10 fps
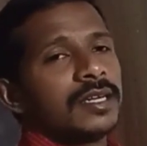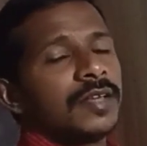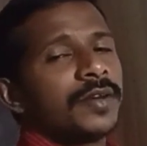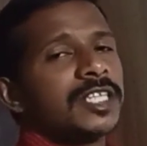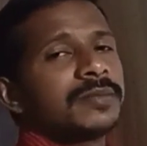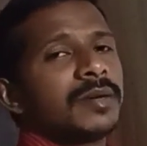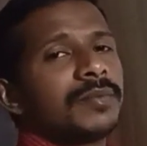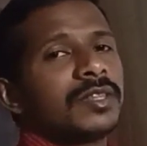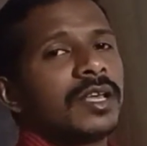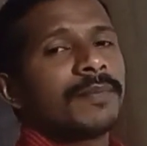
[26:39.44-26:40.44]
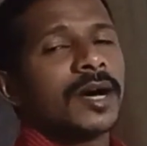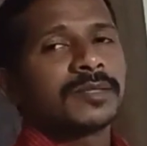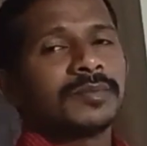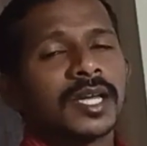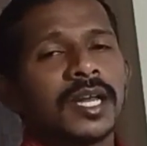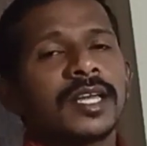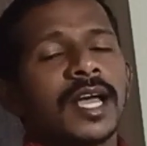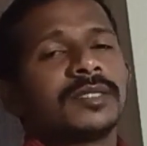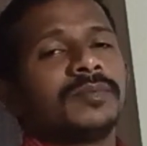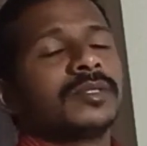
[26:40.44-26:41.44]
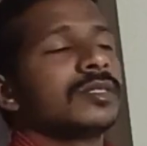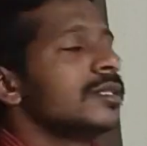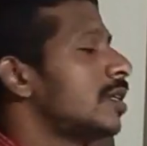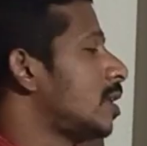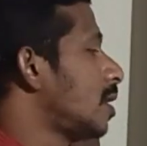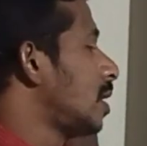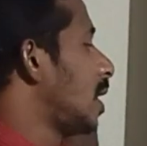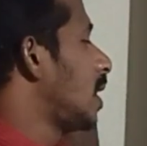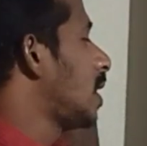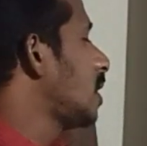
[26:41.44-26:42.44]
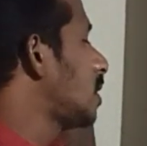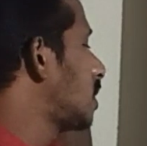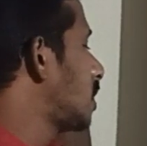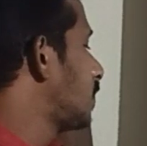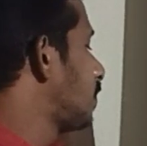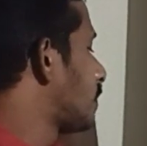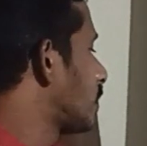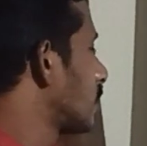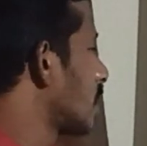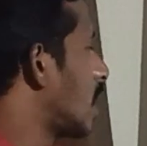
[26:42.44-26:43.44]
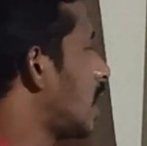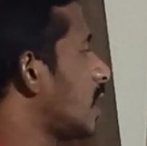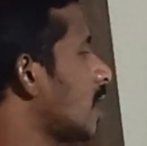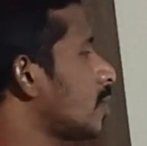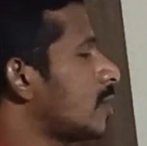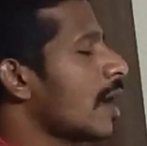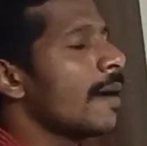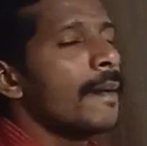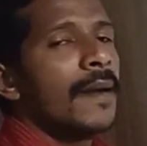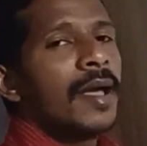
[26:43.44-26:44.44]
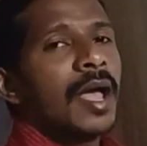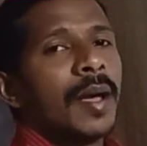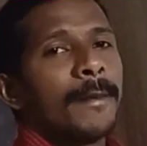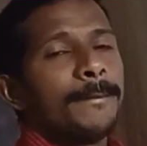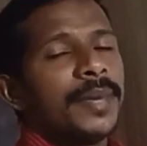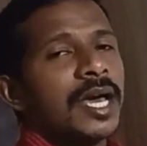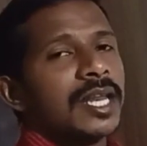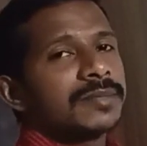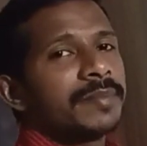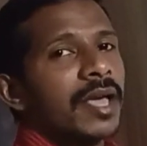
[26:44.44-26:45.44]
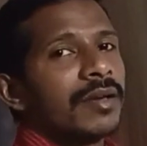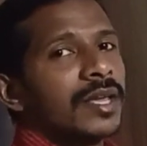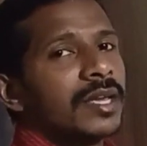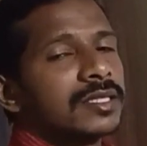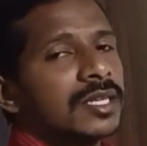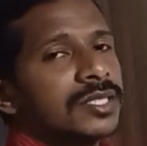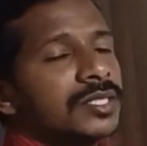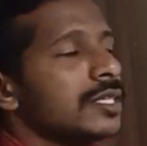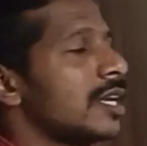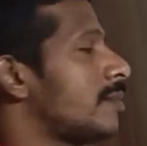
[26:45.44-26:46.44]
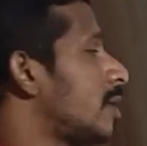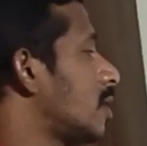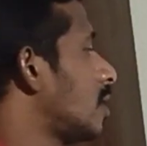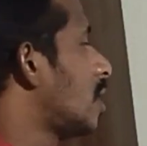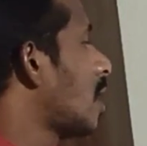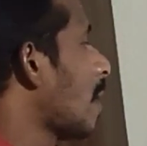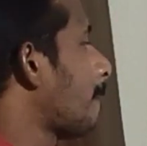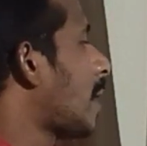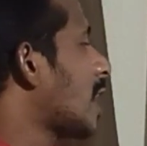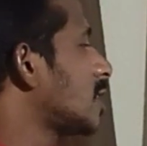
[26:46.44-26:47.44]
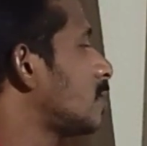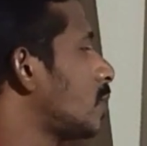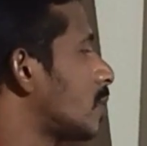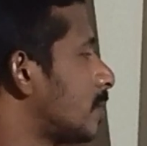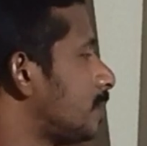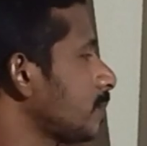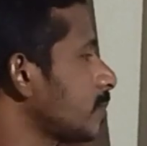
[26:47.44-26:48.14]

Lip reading: Difference between the passbook and cash book. It is related to the BRS, bank reconciliation statement. Passbook